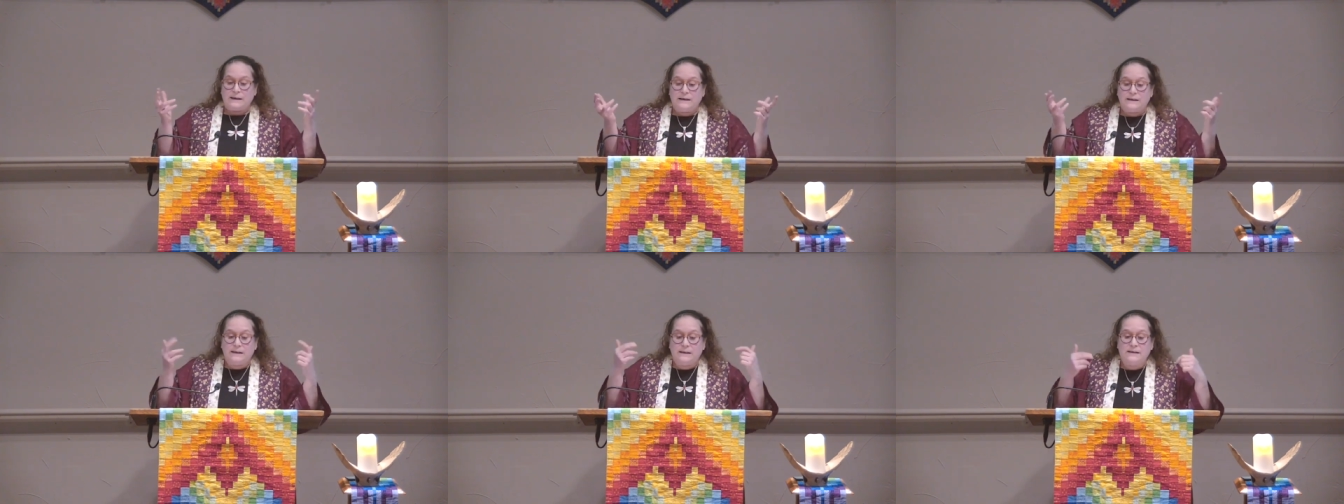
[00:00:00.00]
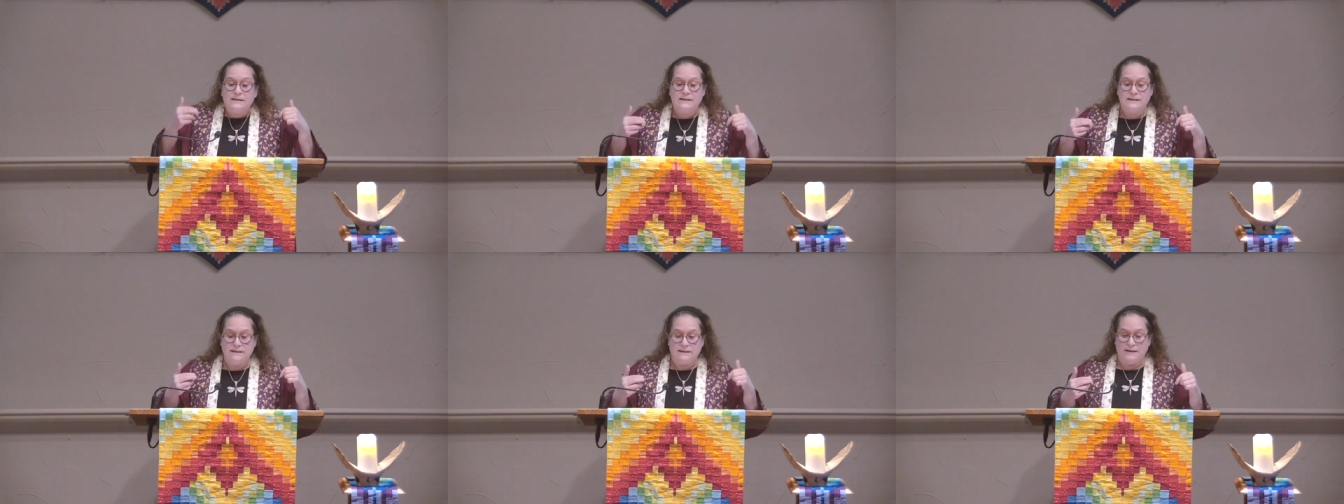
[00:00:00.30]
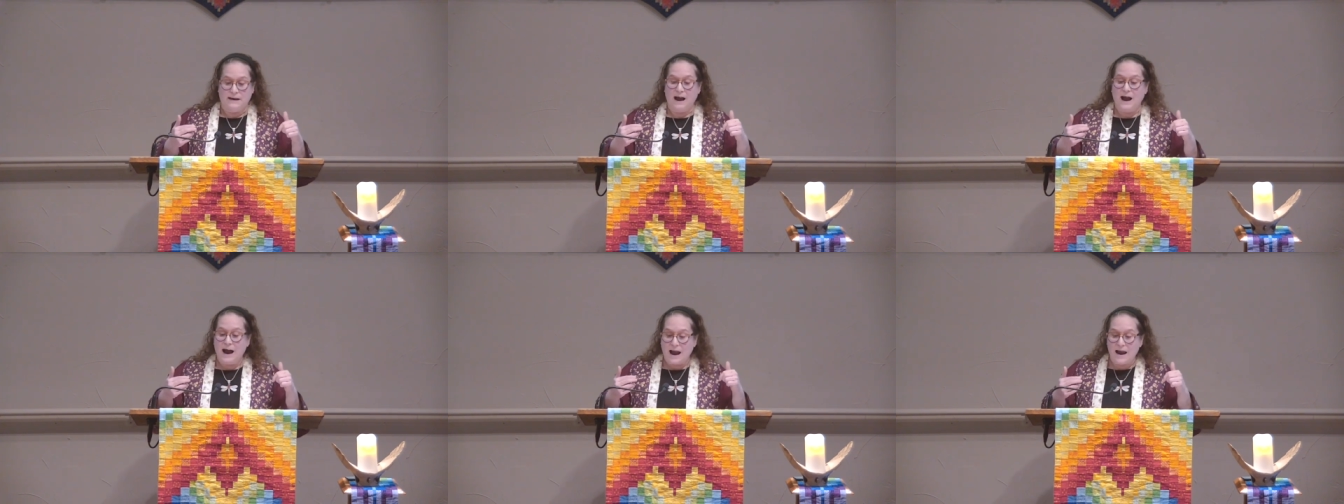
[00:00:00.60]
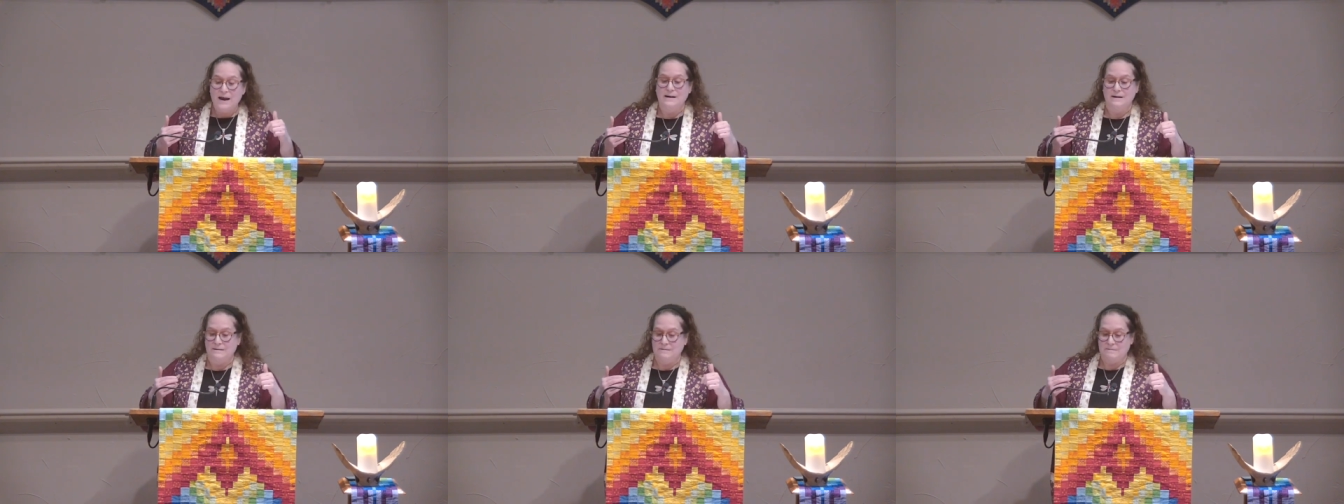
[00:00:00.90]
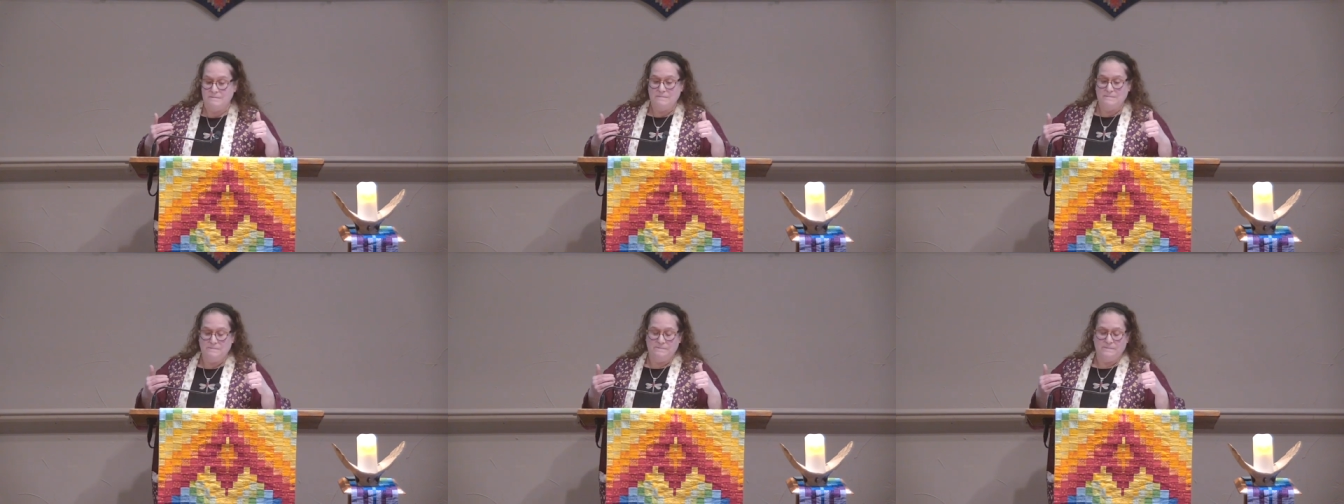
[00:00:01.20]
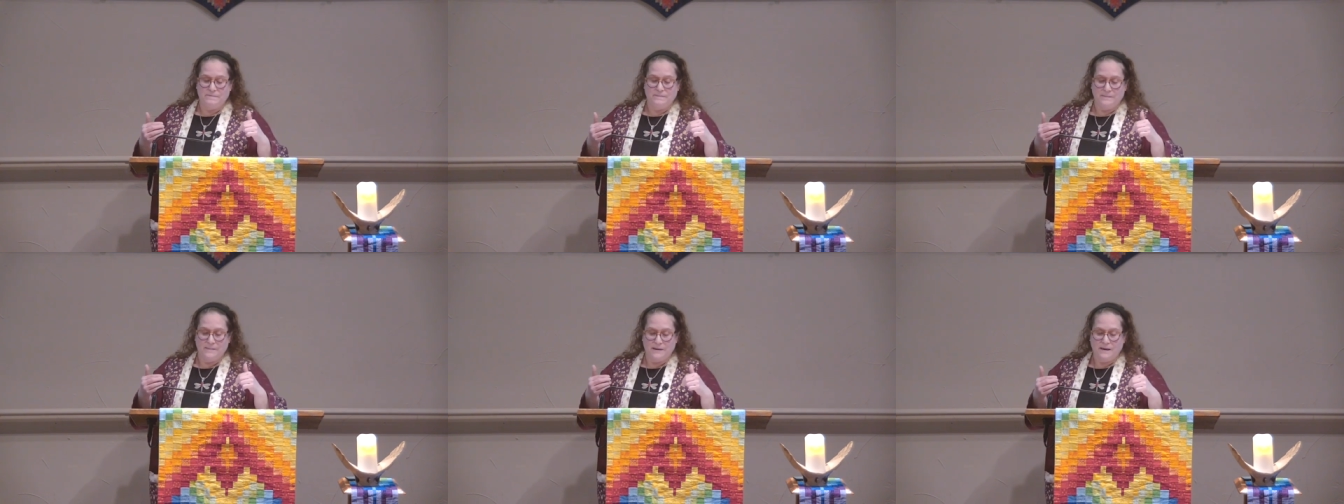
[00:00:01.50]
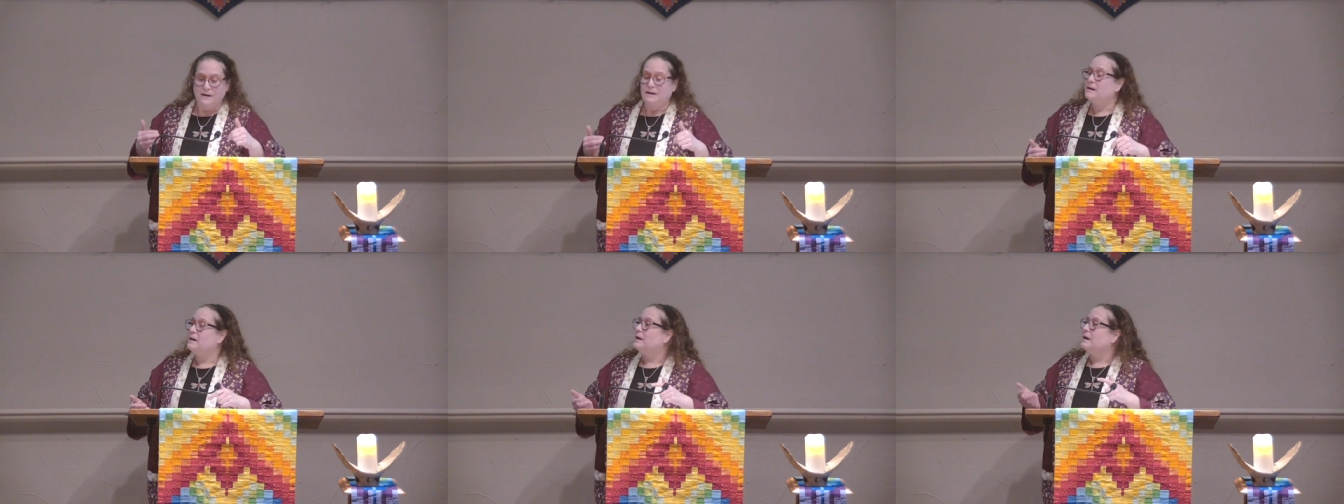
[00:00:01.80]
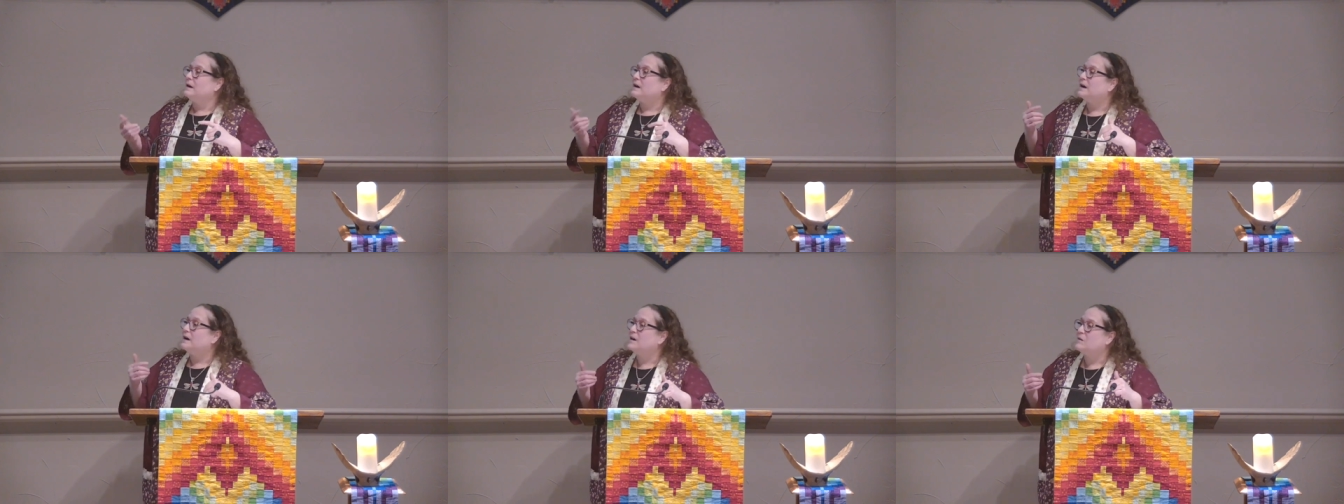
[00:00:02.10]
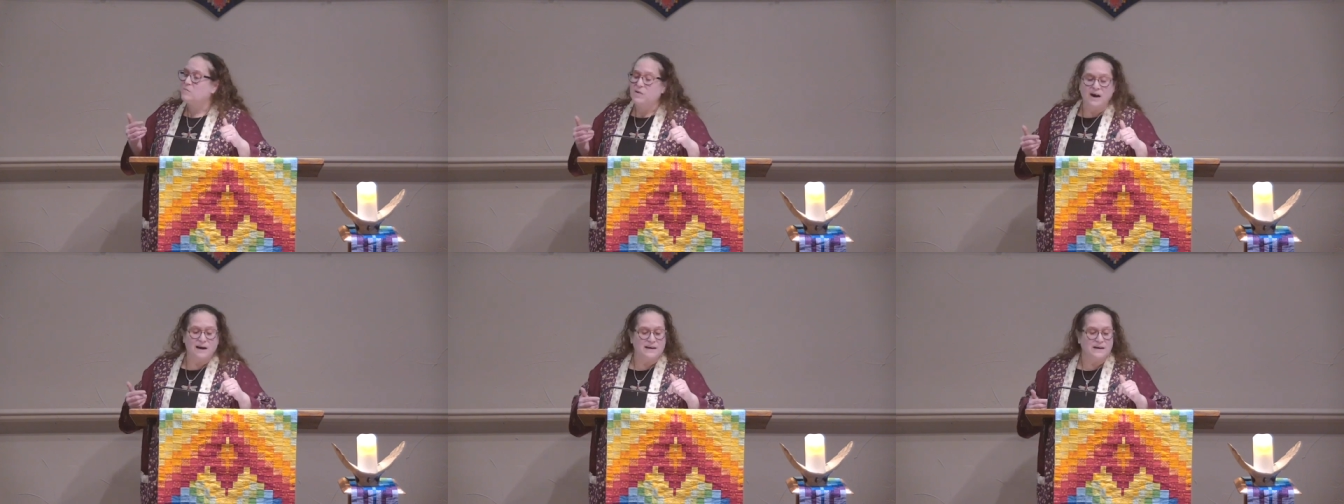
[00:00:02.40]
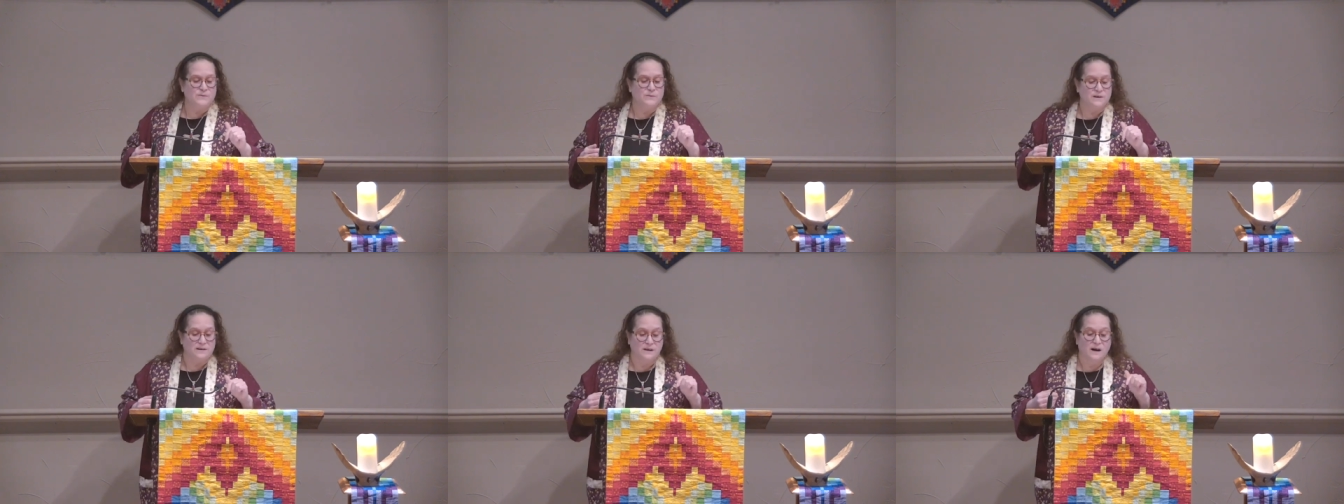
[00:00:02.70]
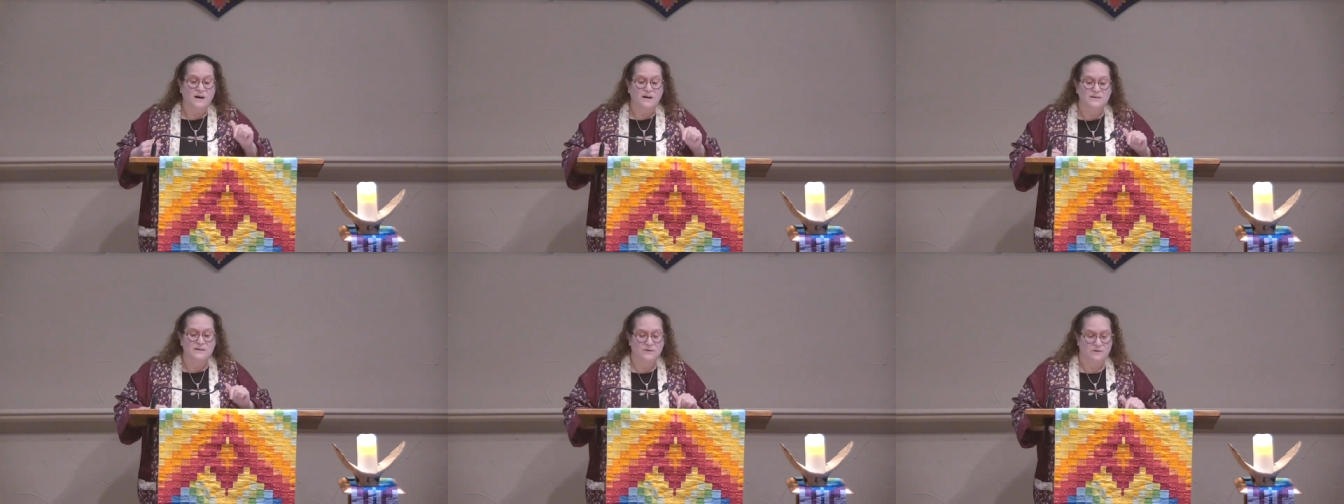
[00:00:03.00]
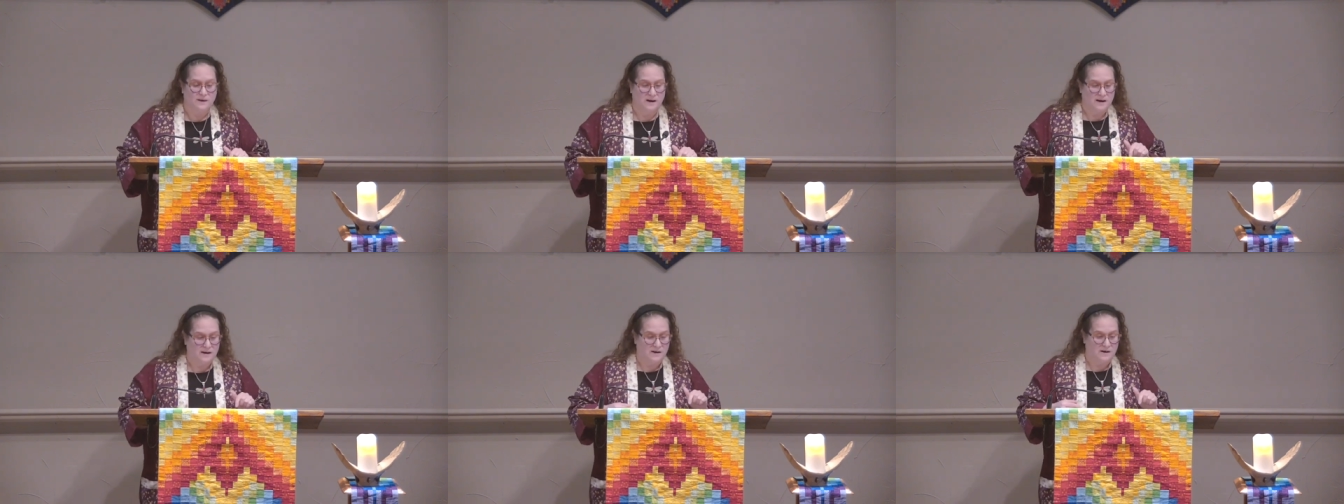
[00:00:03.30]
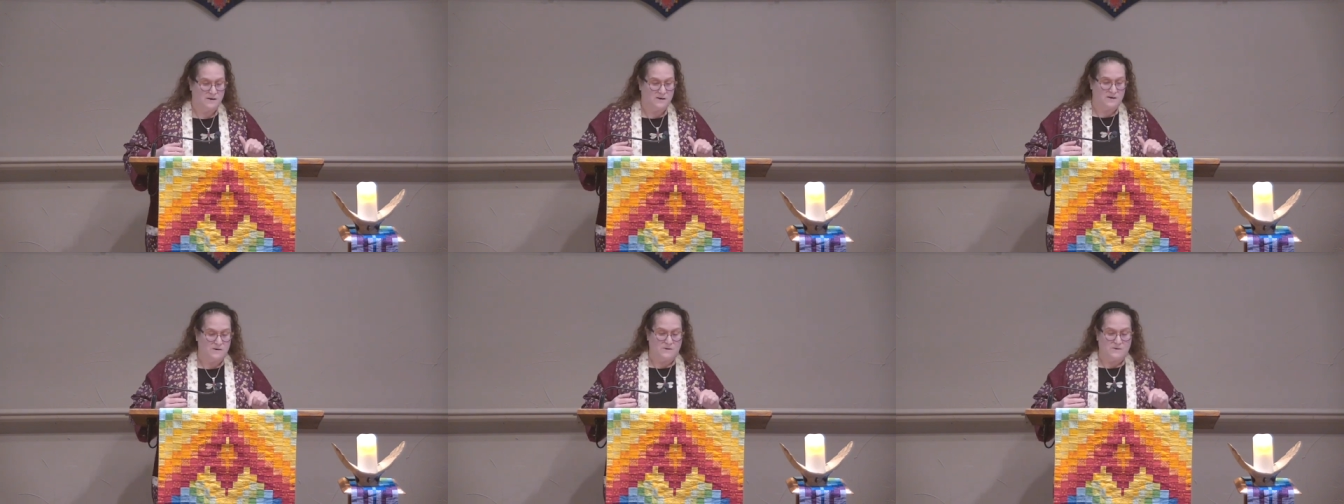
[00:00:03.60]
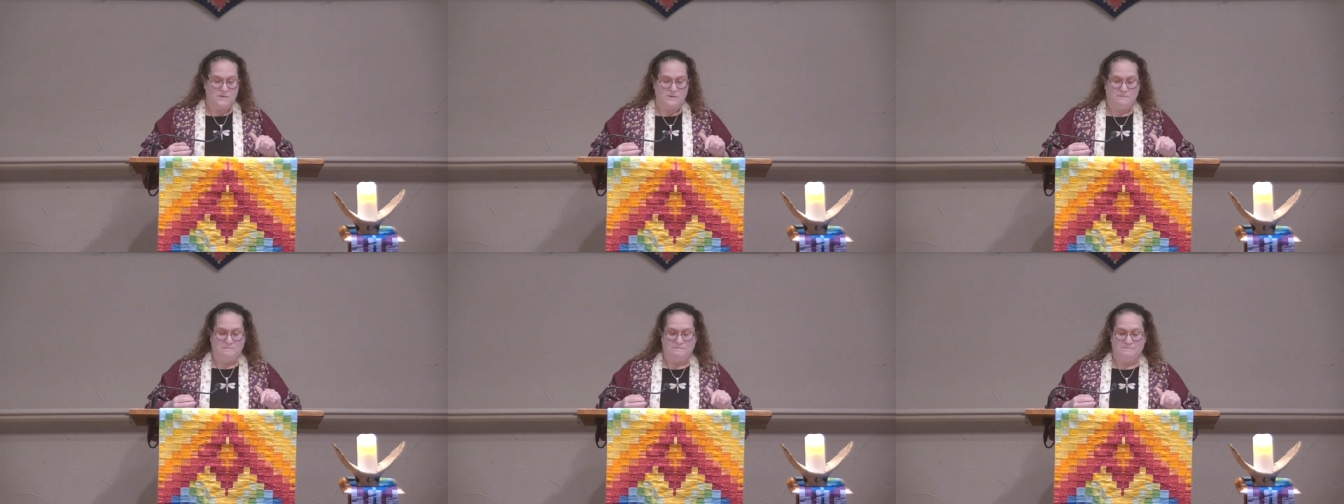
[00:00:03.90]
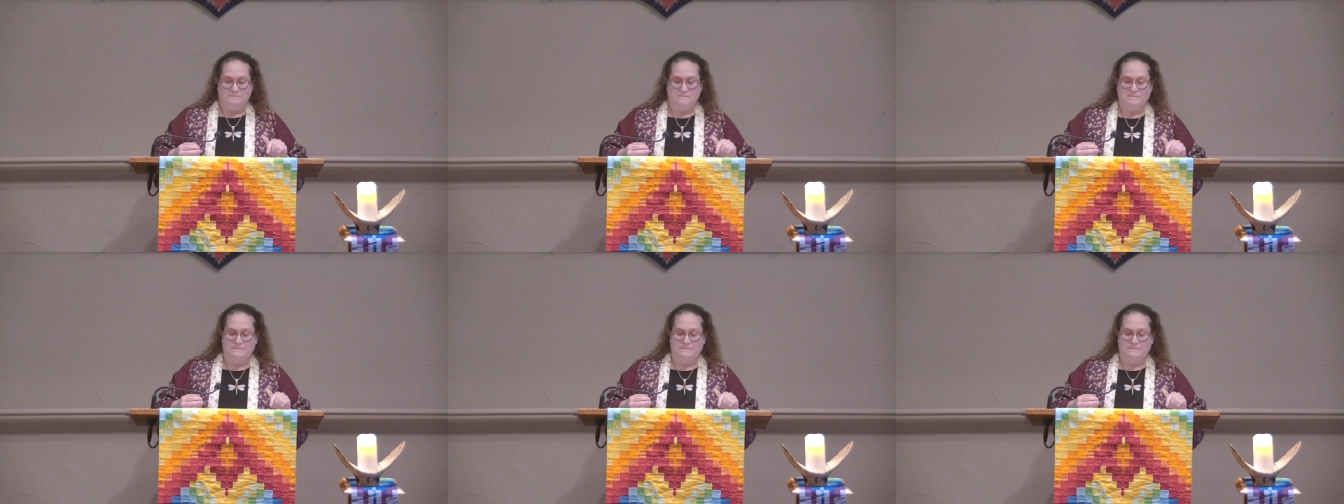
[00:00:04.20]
In this time, her body was also not her own.